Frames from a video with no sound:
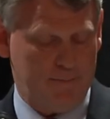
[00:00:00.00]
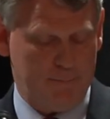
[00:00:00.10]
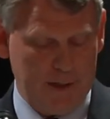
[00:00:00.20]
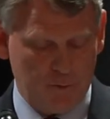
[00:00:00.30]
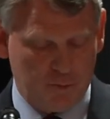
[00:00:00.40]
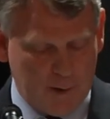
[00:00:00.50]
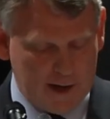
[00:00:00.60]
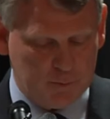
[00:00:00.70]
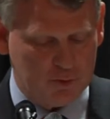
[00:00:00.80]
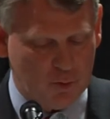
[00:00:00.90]
Being
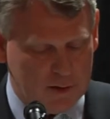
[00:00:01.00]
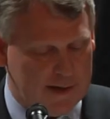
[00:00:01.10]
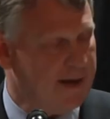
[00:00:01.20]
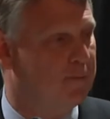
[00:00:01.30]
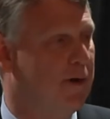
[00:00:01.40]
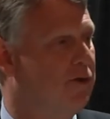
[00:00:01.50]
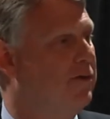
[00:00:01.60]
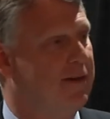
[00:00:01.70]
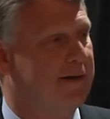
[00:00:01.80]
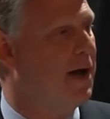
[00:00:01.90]
responsible to our taxpayers
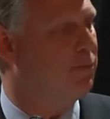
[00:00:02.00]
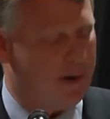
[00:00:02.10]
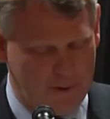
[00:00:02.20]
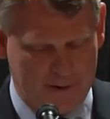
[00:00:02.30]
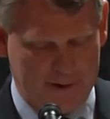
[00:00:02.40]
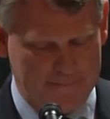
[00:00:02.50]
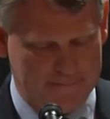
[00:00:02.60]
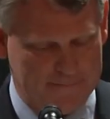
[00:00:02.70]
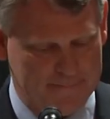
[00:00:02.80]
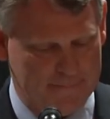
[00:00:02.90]
is a top priority.
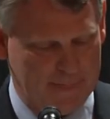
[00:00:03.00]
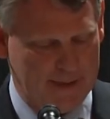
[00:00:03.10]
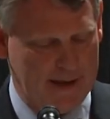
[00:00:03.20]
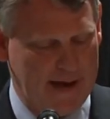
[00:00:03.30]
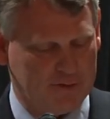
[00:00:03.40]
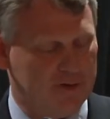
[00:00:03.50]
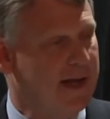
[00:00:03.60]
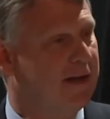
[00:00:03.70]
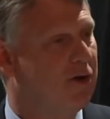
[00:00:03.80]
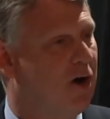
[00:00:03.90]
After
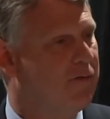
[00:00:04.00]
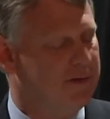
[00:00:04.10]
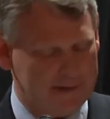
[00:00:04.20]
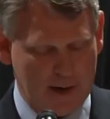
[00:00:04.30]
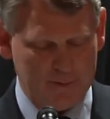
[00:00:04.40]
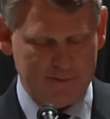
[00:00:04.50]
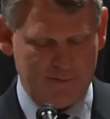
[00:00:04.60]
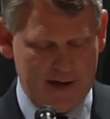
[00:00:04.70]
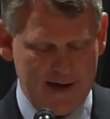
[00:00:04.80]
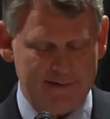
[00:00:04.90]
taking office, I was
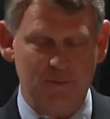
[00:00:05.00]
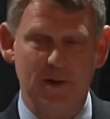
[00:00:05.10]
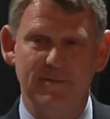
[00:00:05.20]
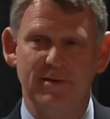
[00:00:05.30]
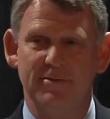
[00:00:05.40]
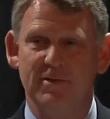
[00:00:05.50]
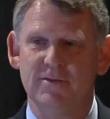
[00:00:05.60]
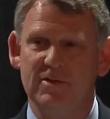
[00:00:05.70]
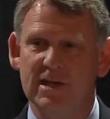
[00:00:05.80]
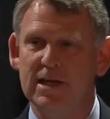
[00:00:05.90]
advised that we have a
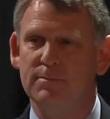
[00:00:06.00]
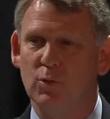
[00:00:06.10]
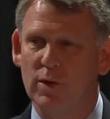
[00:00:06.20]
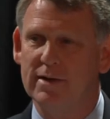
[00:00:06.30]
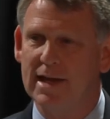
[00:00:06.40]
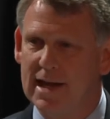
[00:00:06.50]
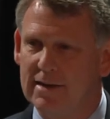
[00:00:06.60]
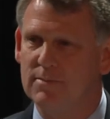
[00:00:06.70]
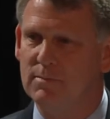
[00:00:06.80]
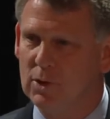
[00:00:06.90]

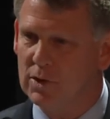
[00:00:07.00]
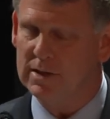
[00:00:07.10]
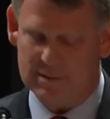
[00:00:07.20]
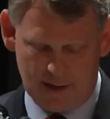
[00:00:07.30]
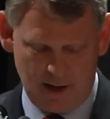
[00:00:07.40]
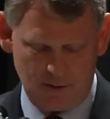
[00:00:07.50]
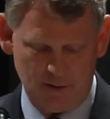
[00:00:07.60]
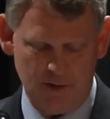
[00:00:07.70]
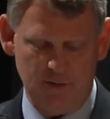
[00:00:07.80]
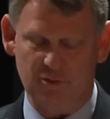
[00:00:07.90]
$15.8 million
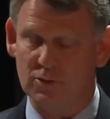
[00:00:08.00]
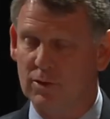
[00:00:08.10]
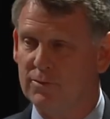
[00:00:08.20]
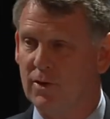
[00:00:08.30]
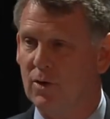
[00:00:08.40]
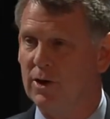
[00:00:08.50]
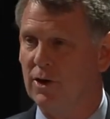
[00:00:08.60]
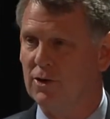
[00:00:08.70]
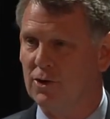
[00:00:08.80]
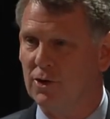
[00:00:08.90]
shortfall in
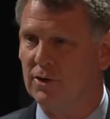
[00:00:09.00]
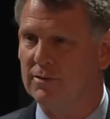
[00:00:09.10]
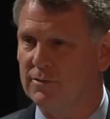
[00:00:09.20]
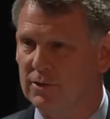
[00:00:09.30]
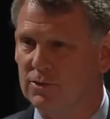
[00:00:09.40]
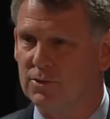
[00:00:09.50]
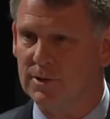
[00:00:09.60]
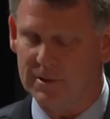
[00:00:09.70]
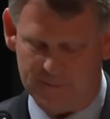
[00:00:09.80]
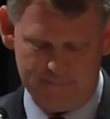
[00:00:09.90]
our current fiscal
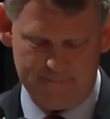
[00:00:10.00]
year.